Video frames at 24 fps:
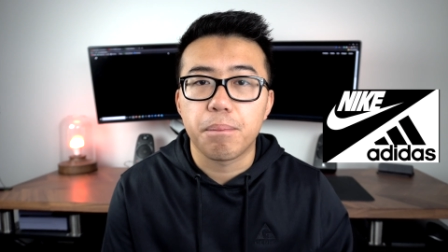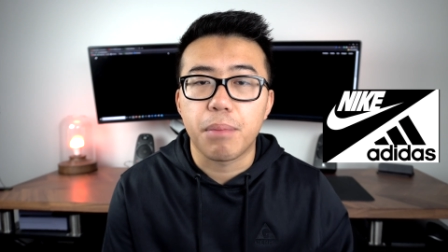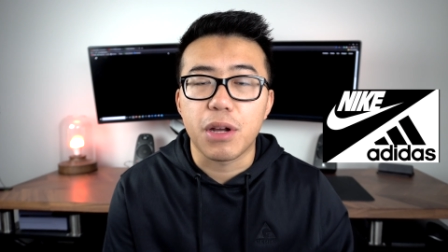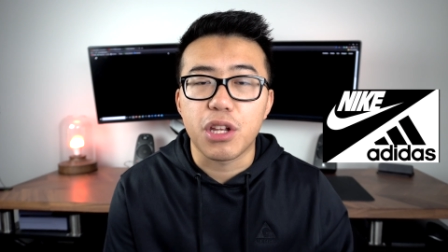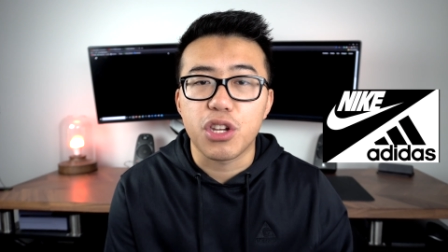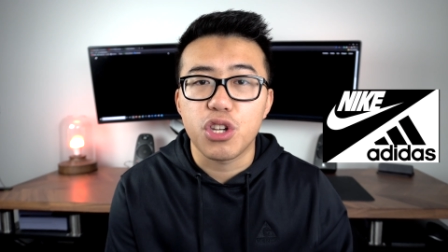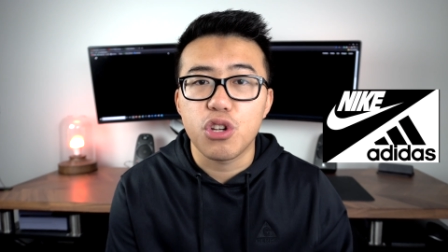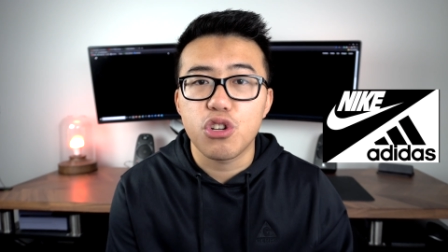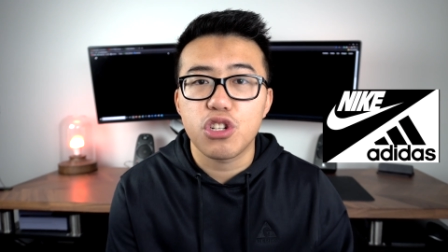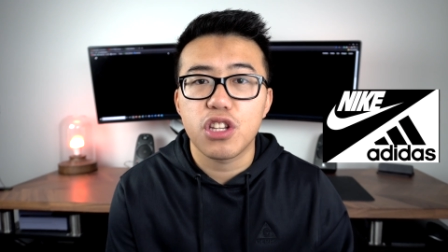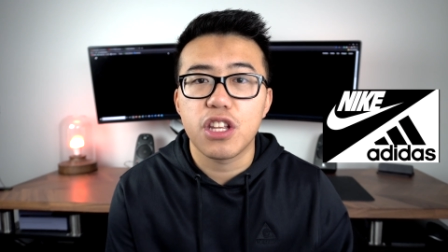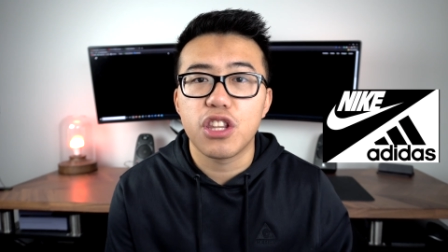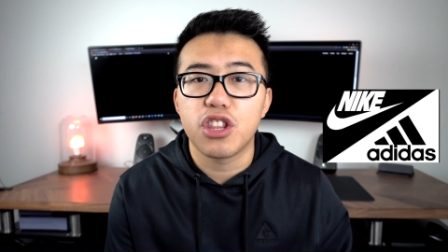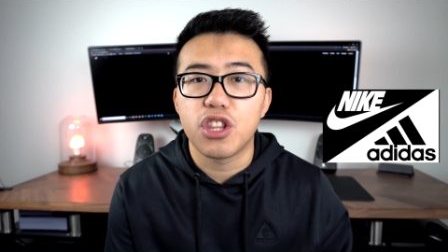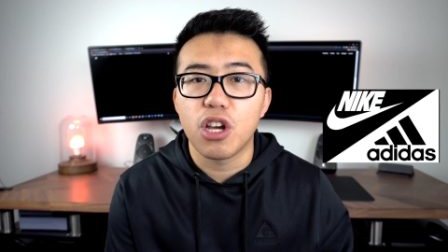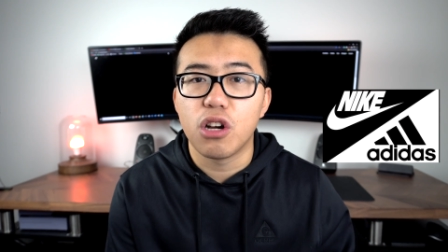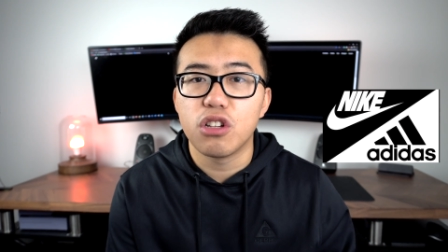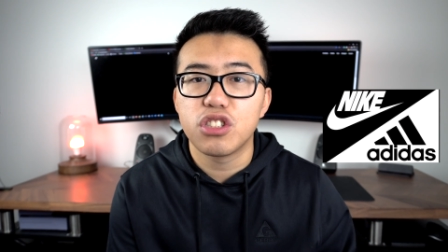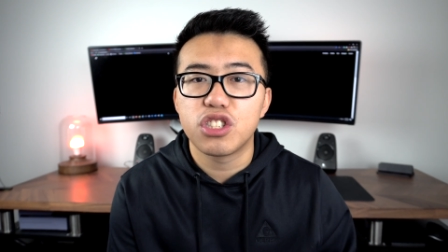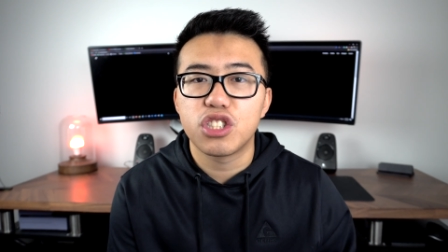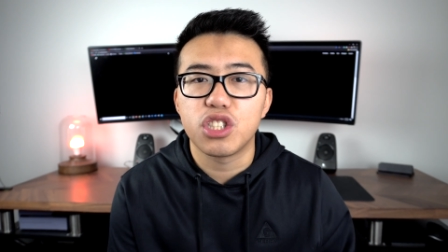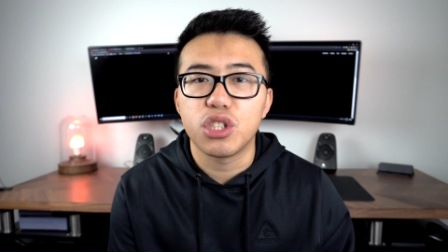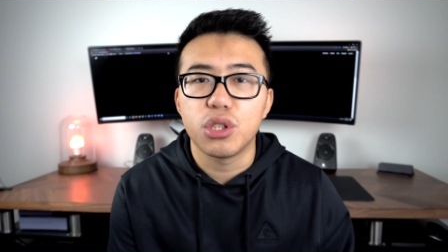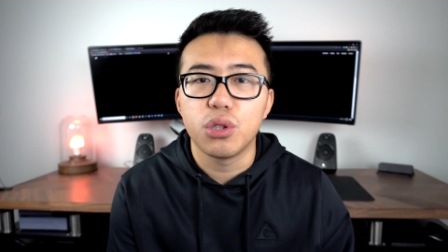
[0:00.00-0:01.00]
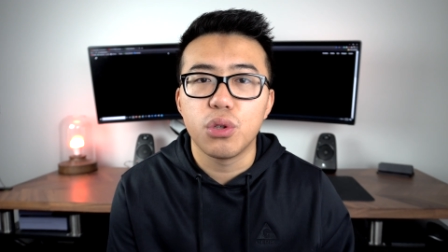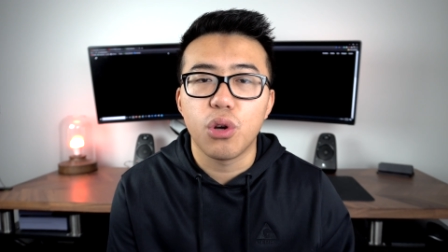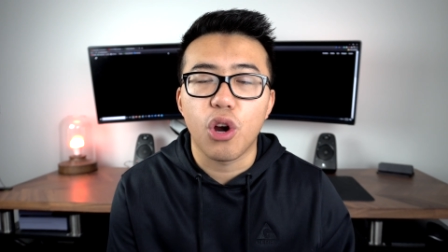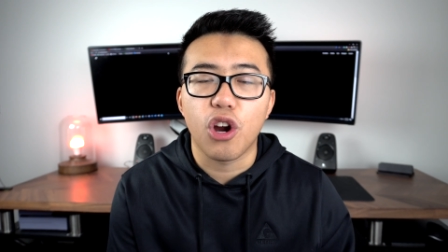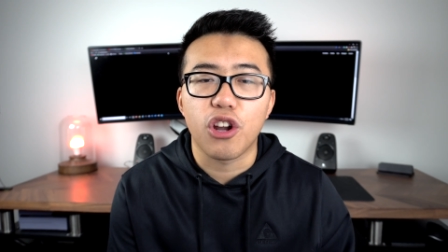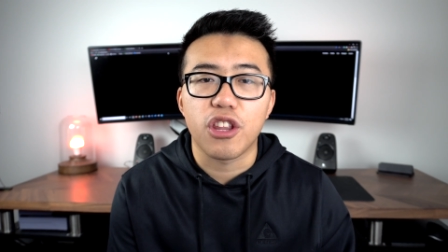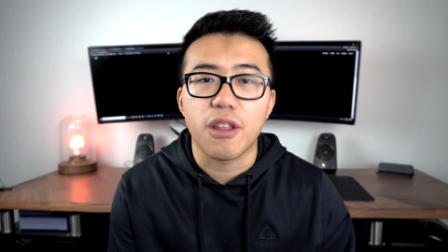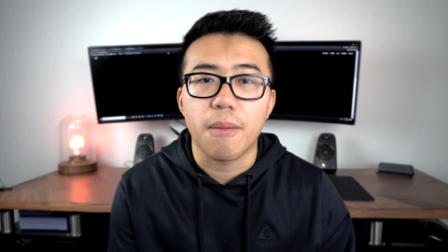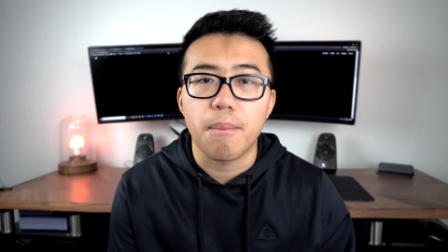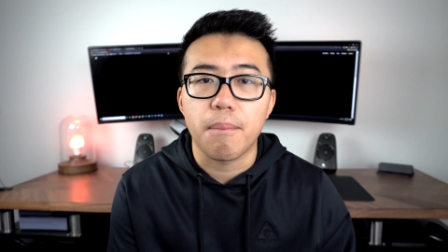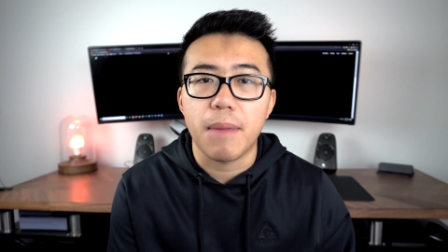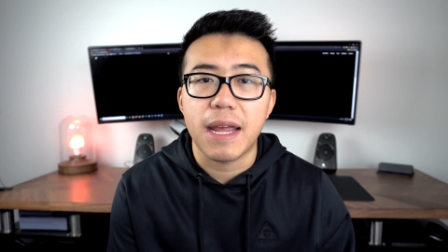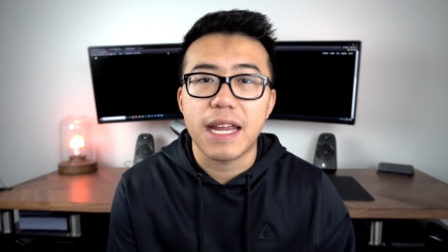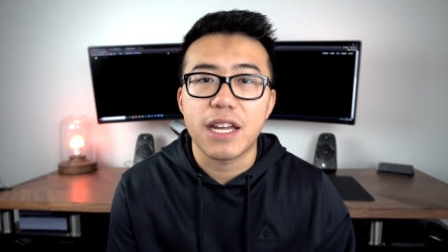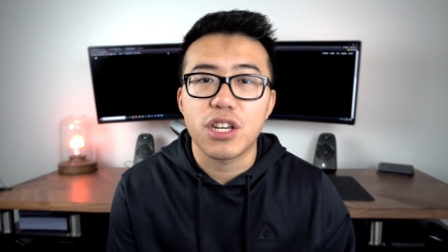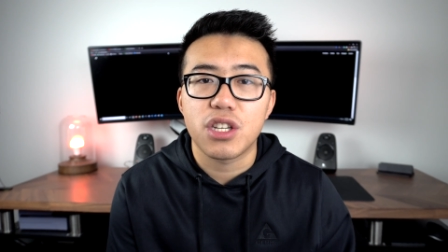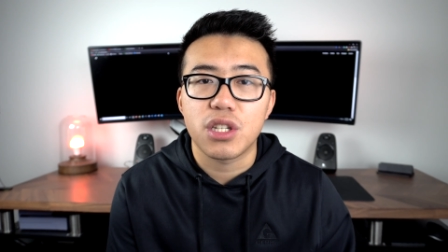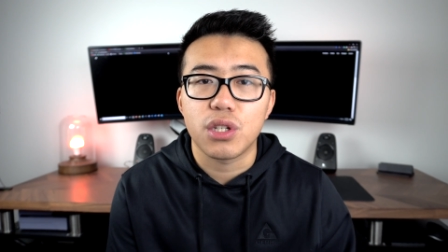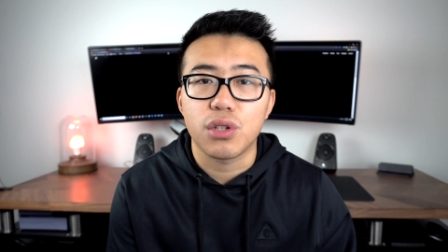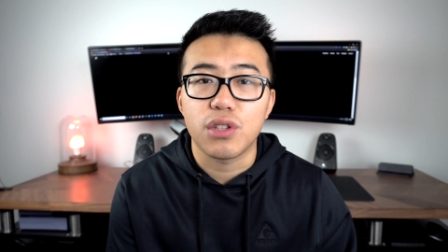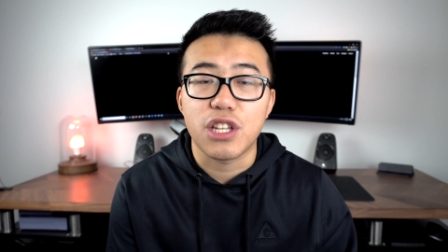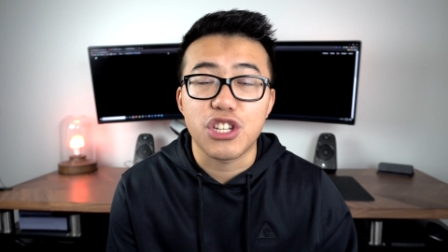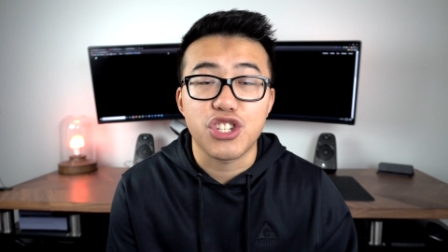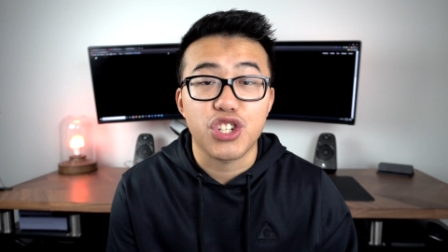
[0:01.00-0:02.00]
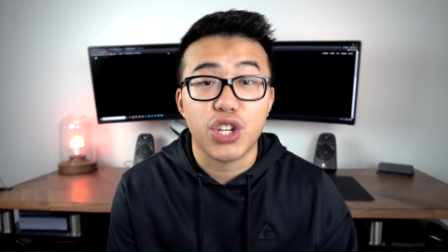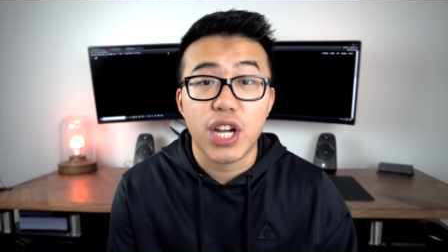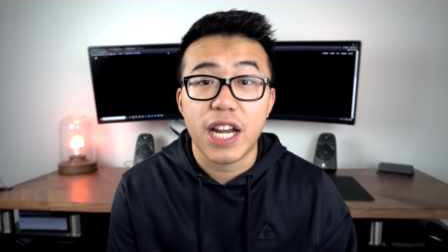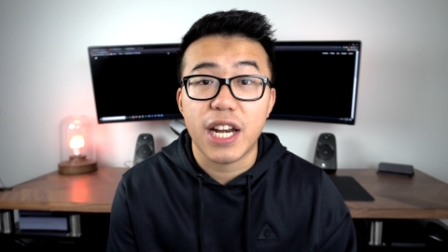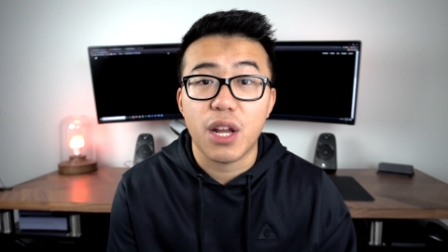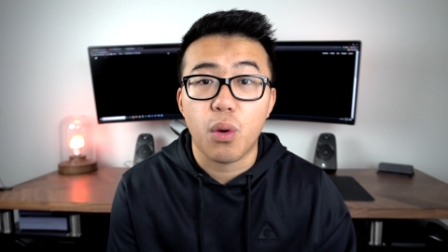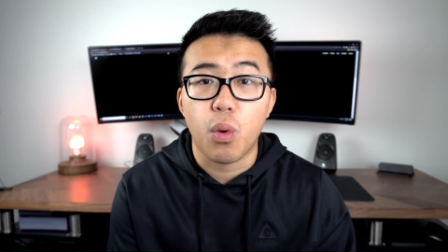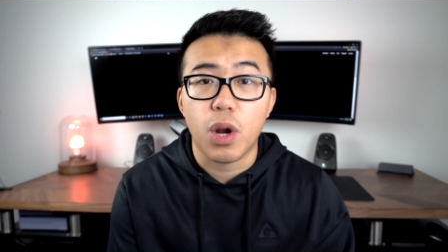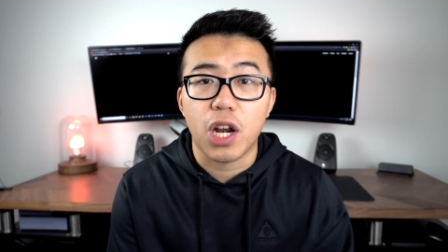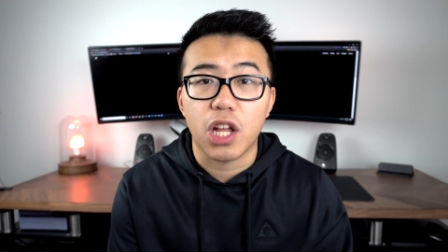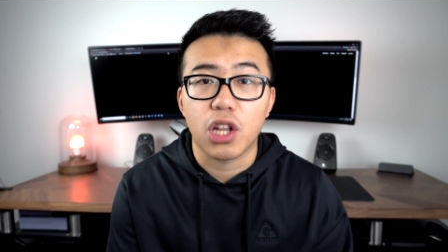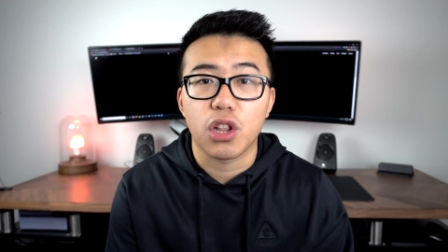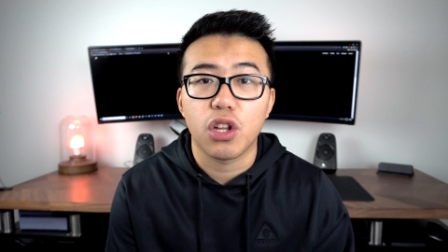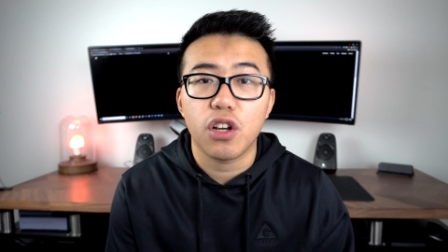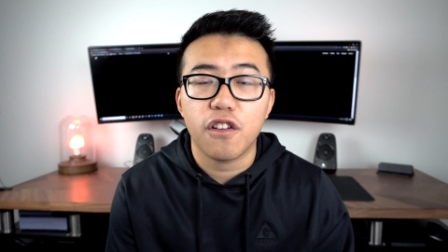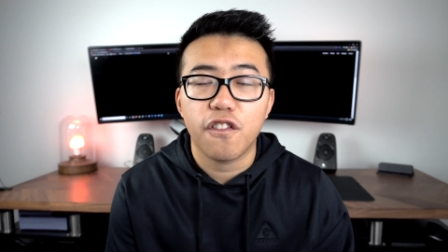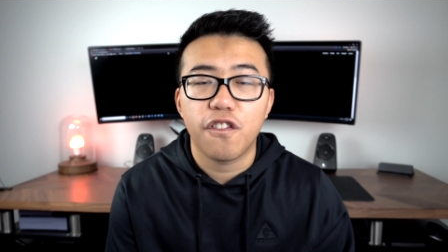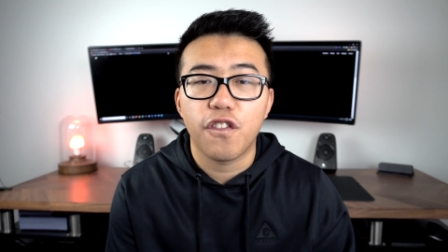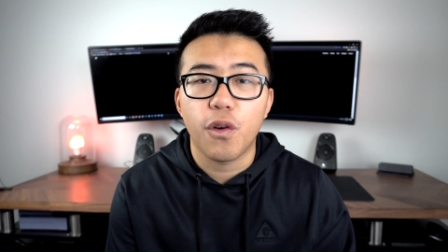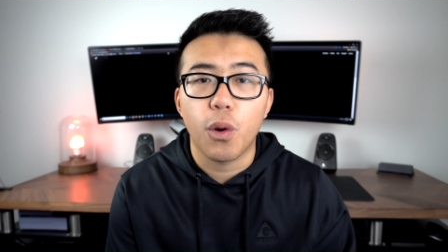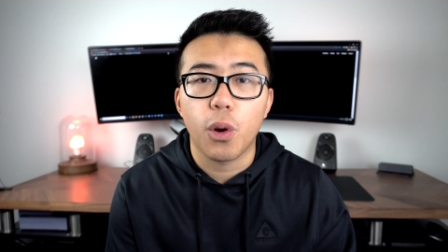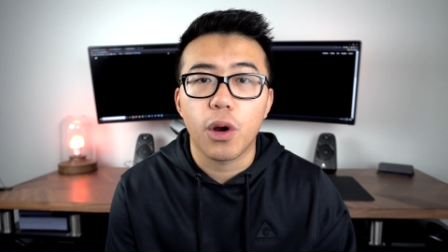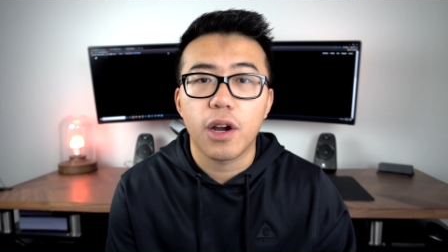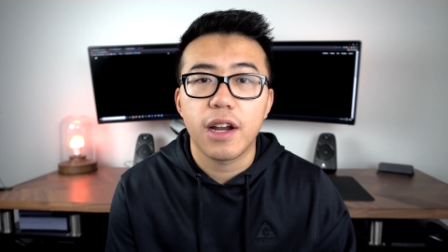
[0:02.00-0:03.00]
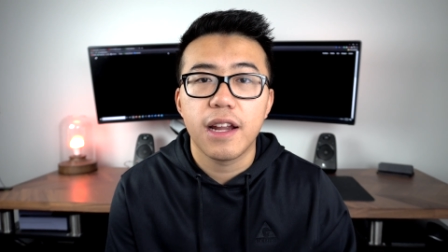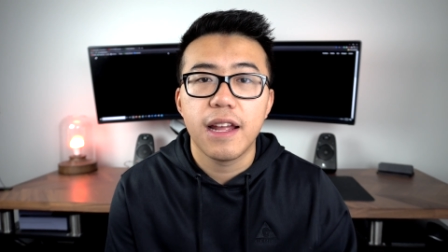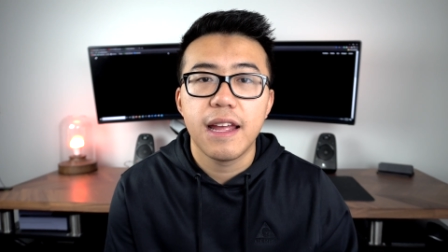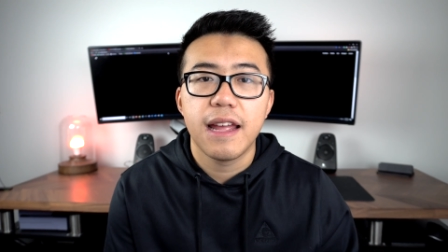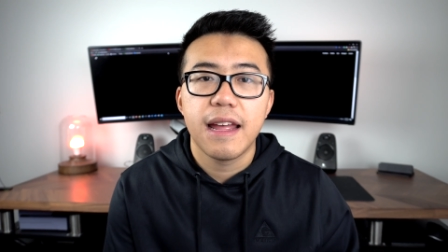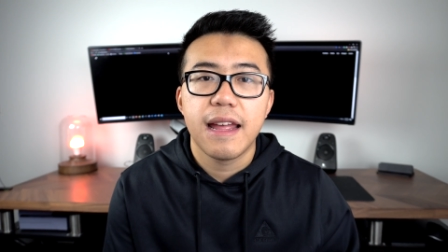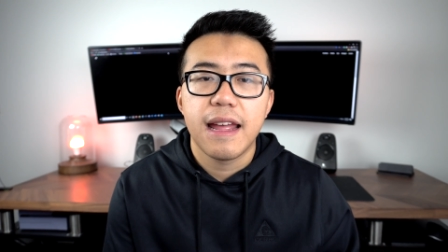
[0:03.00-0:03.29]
but usually those two are the main two that you kinda wanna look for.